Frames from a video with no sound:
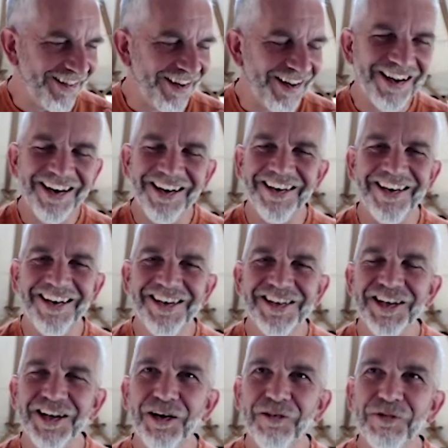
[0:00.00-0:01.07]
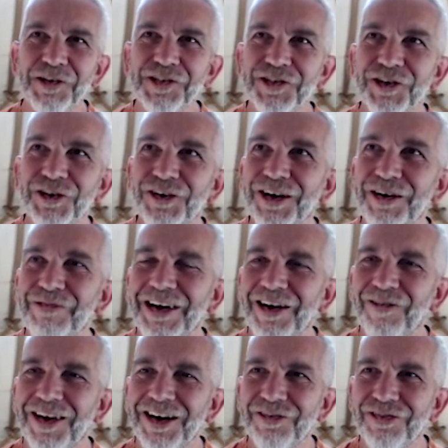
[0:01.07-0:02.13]
I heard a lovely story about
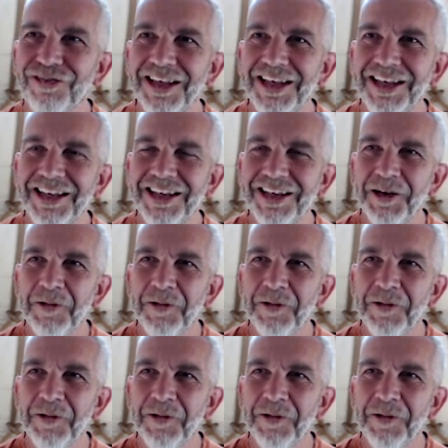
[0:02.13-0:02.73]
one of the